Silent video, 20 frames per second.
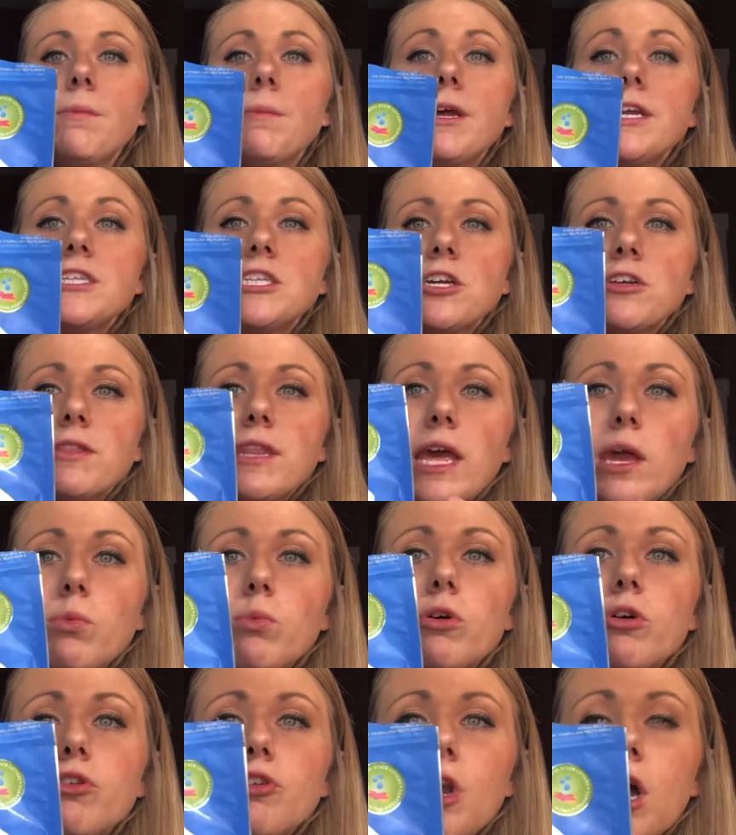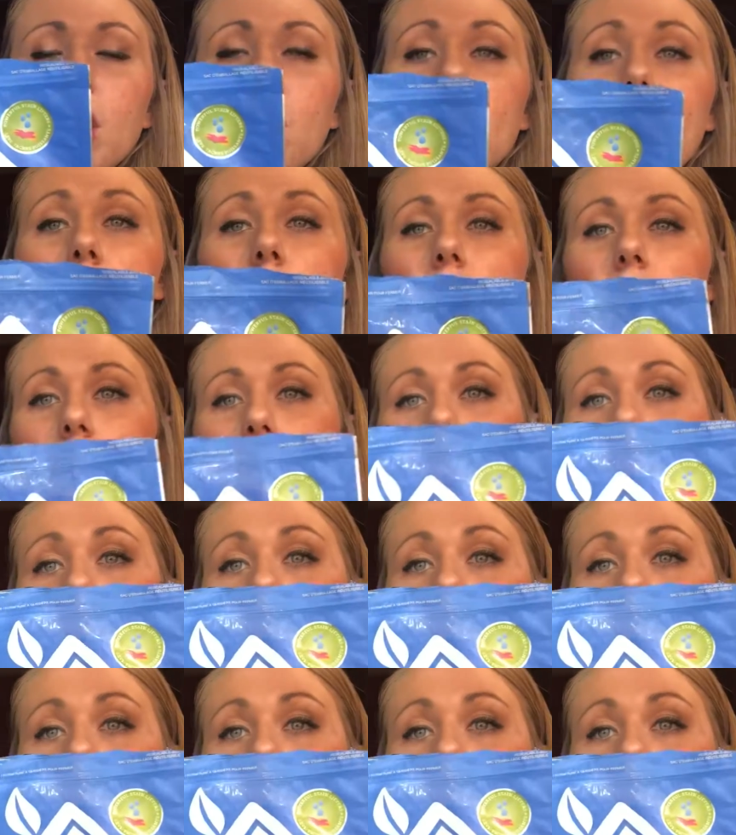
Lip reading: So they will not harm